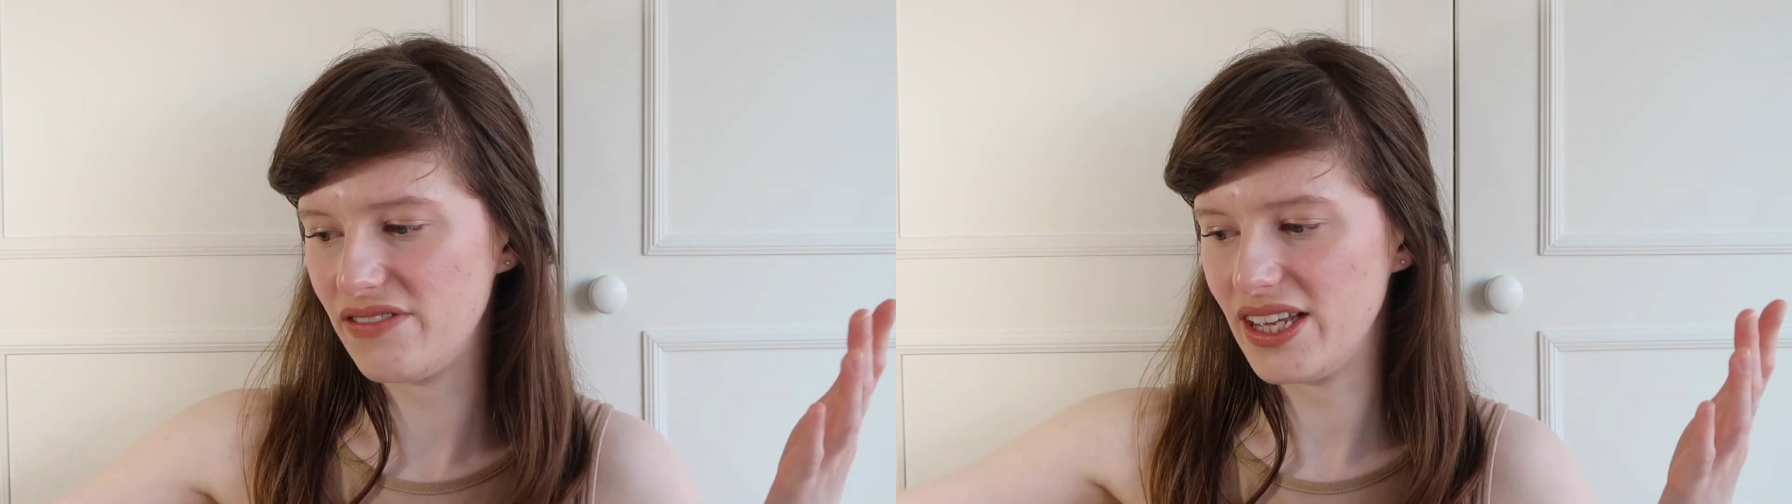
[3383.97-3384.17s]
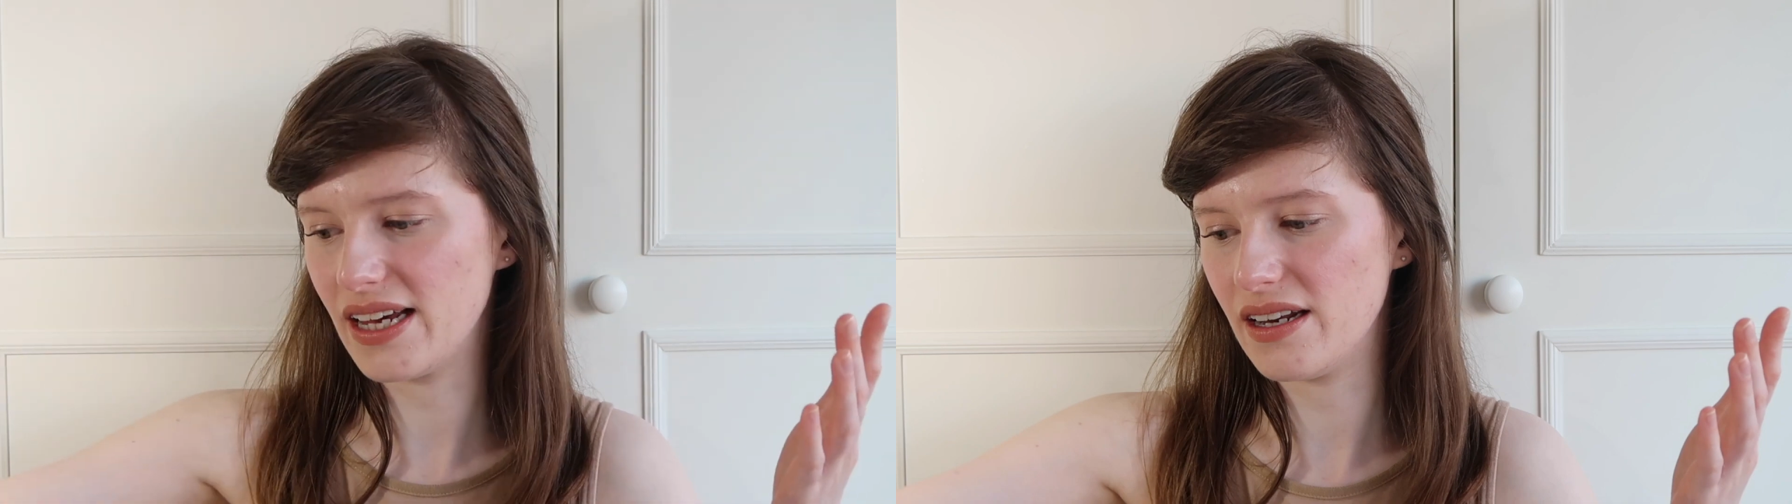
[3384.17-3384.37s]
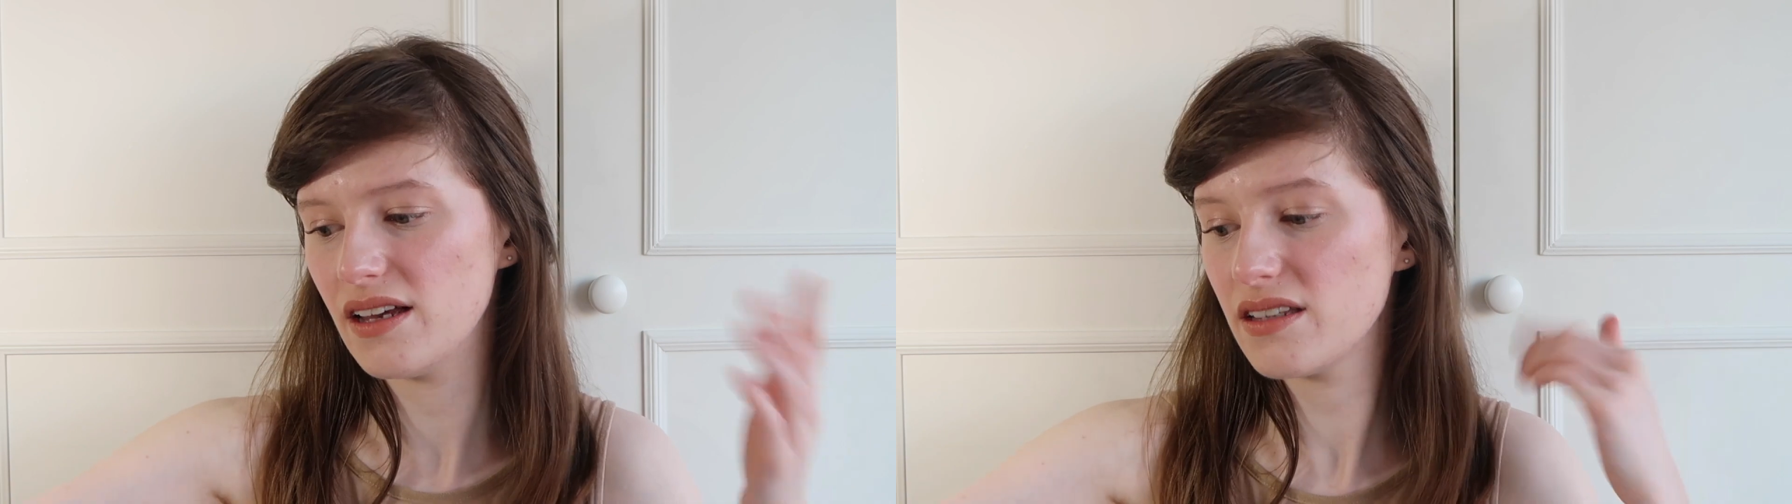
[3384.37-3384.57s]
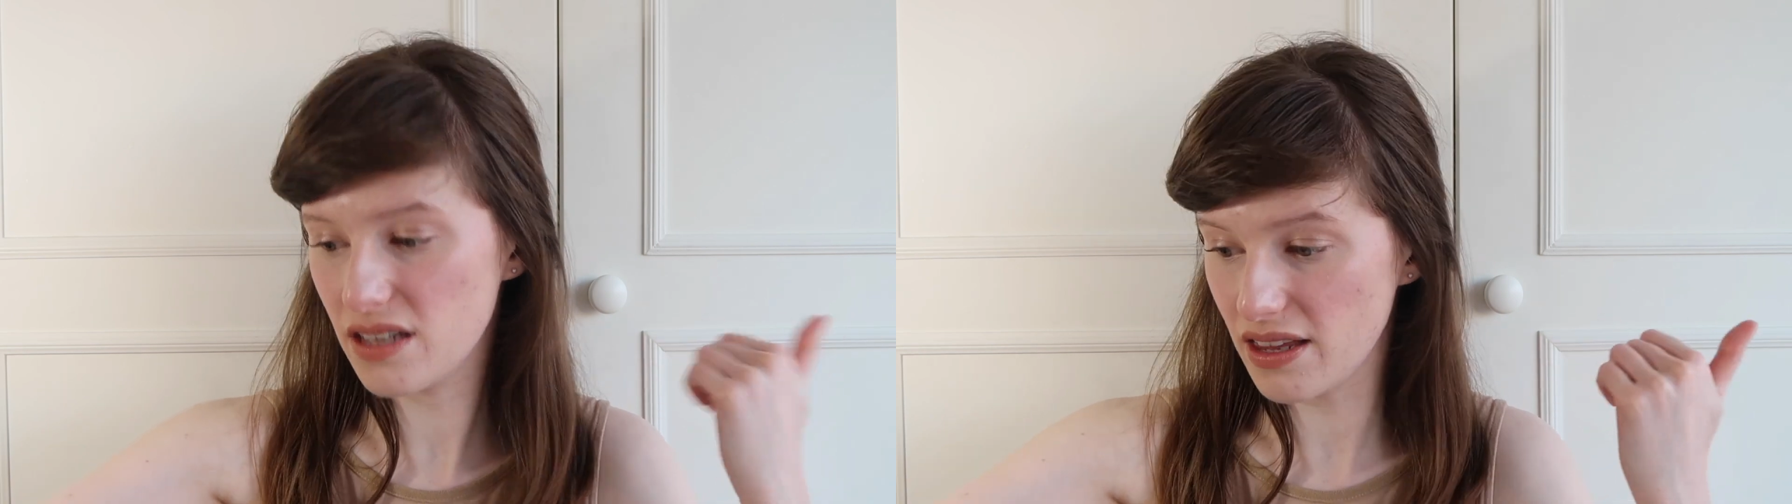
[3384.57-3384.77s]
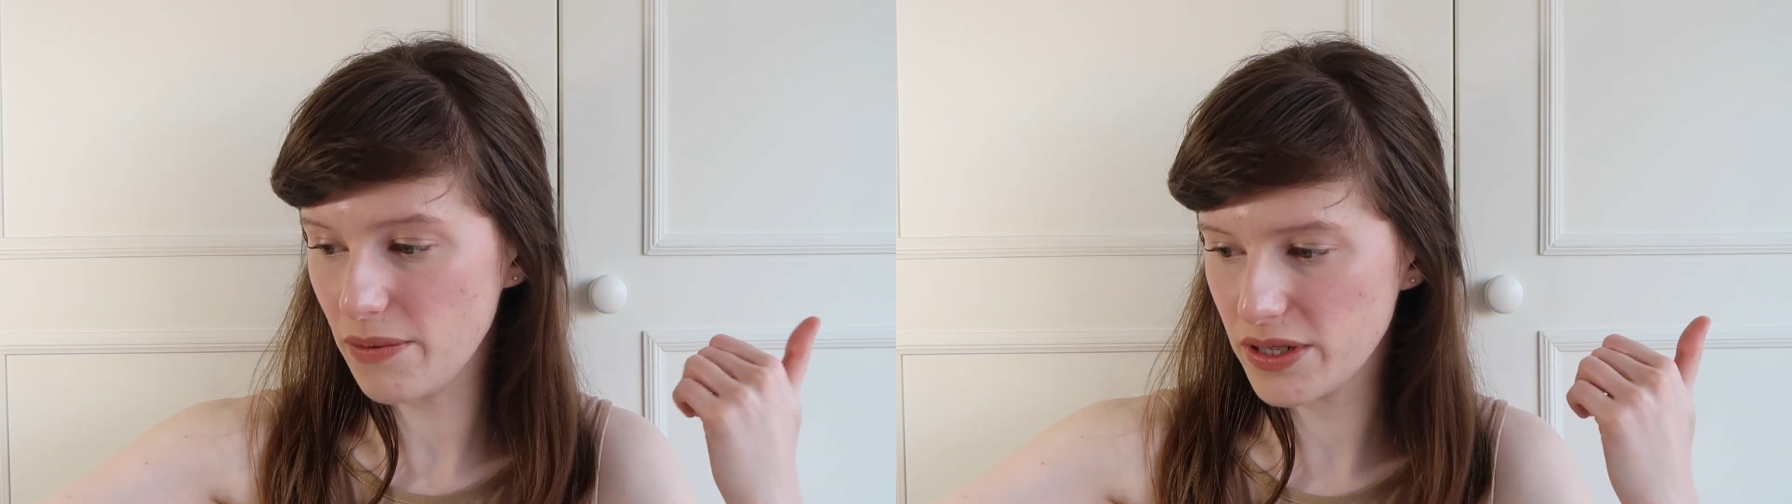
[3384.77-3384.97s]
vegan,
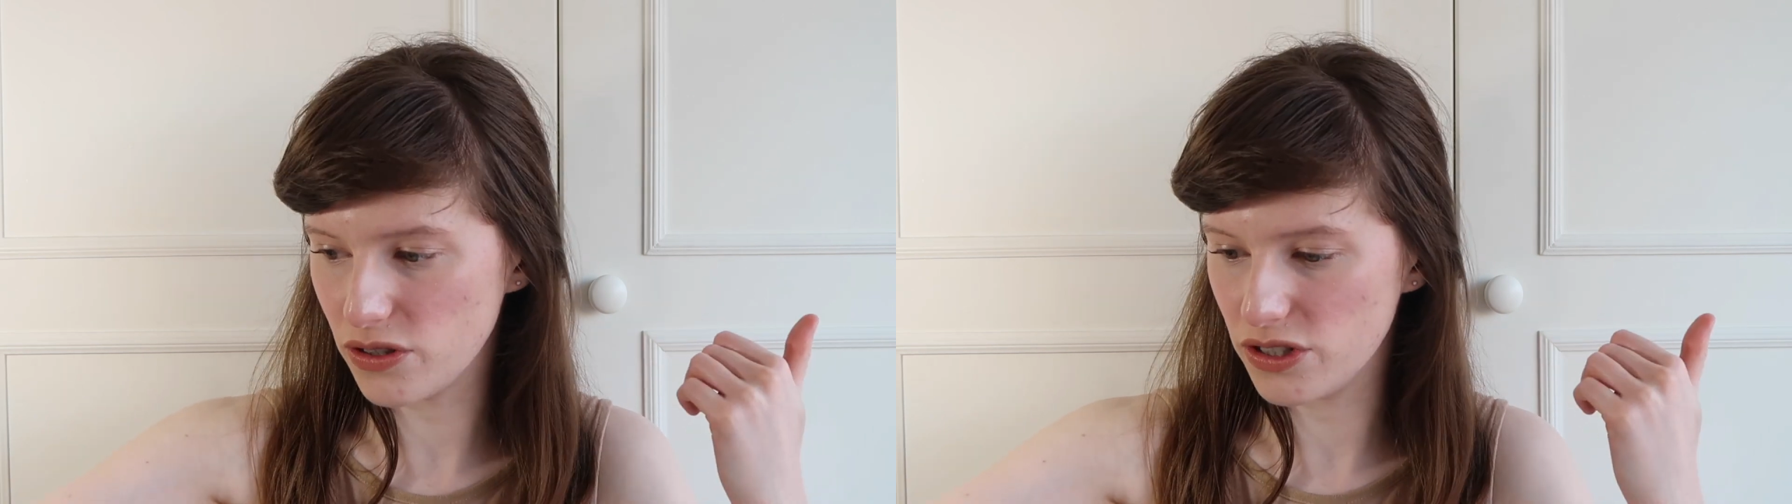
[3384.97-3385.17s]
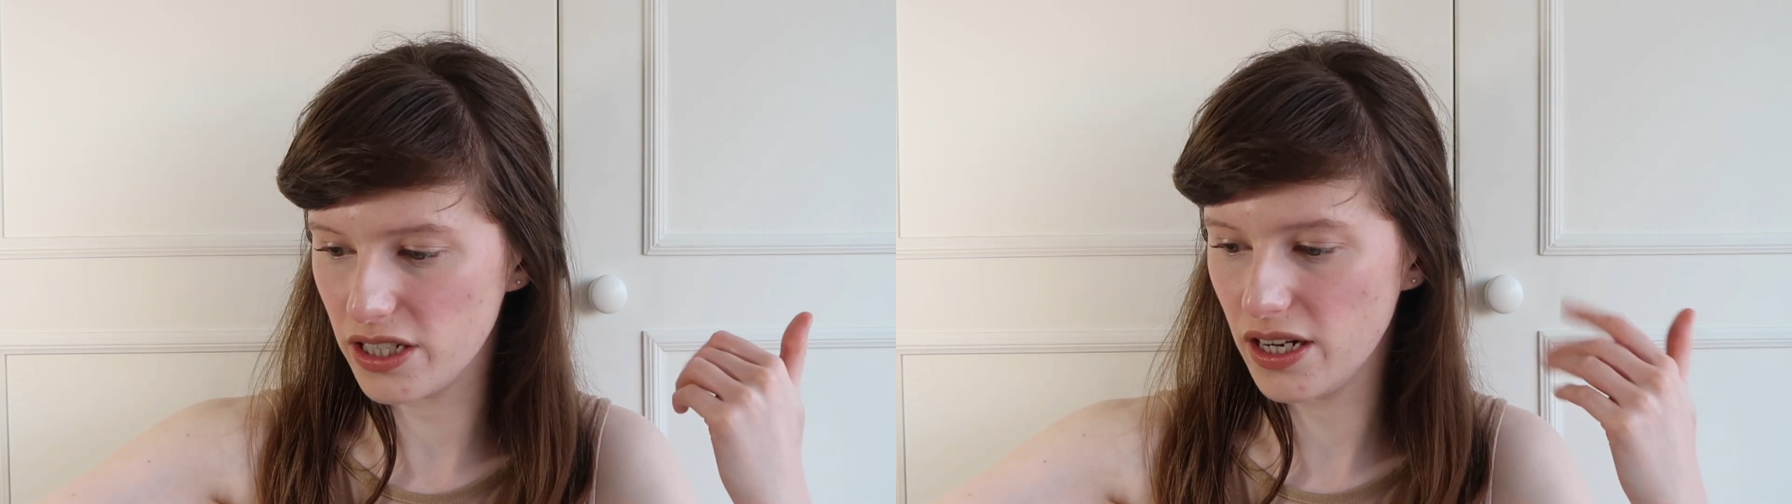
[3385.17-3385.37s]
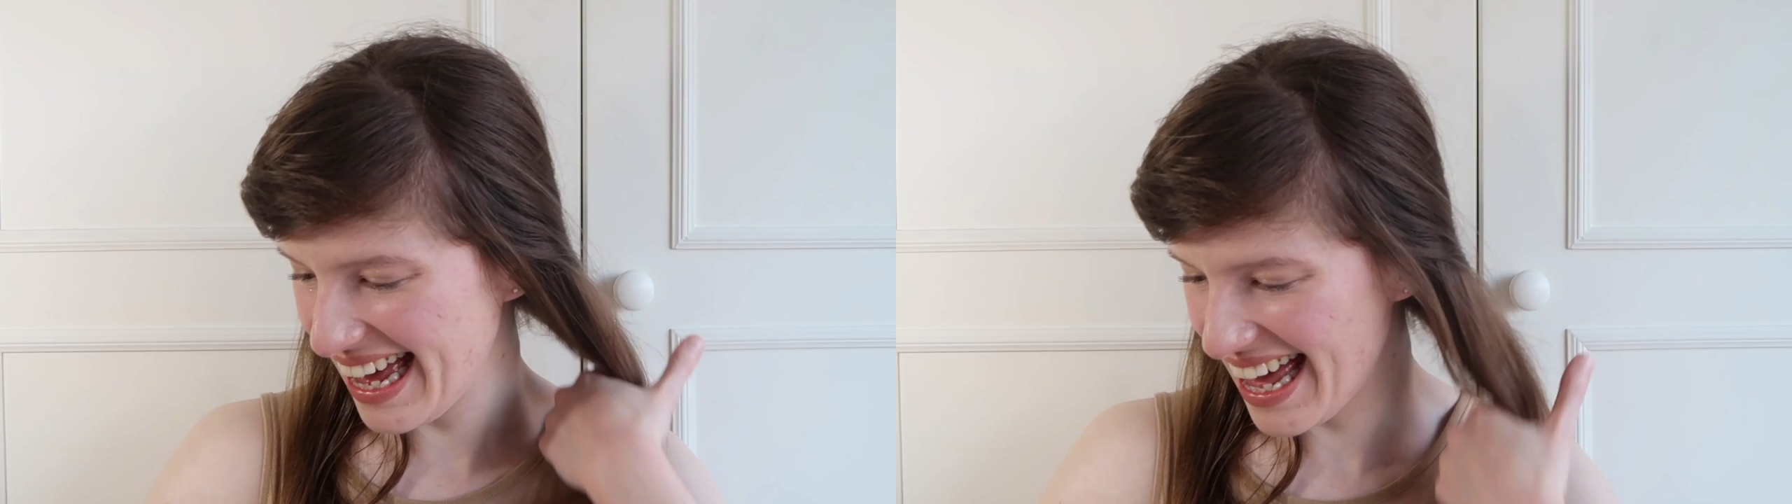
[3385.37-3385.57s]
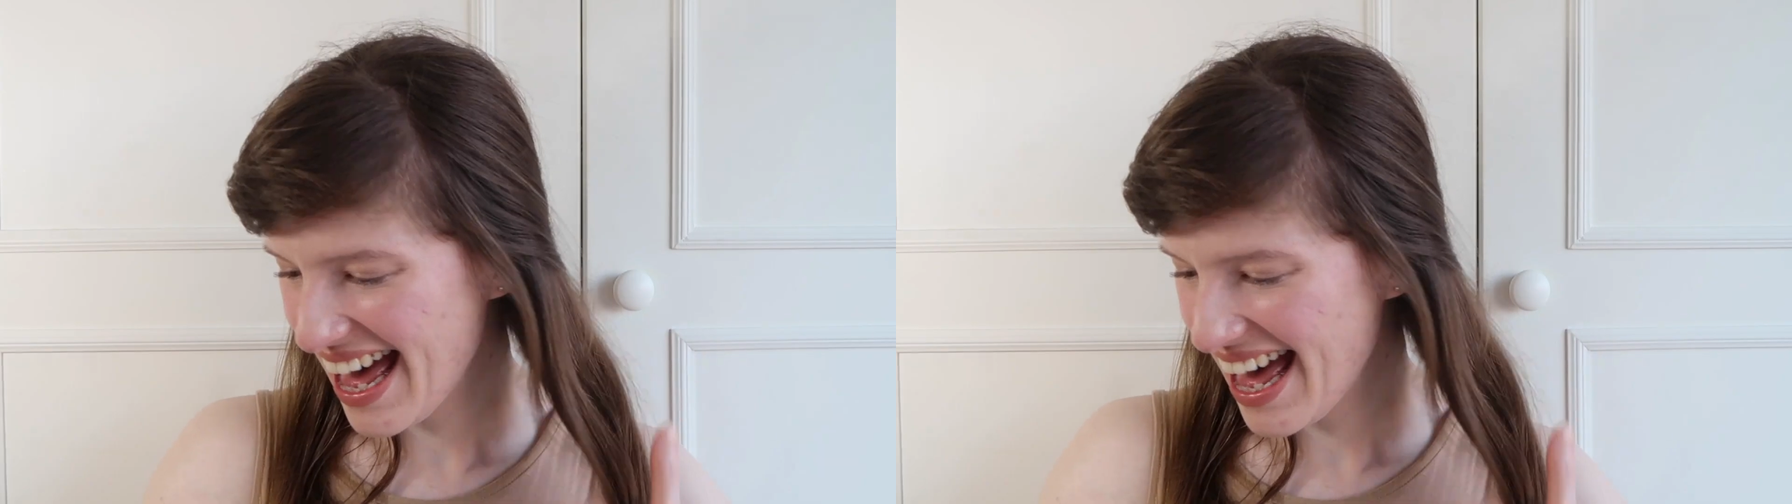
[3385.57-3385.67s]
so that was a good one.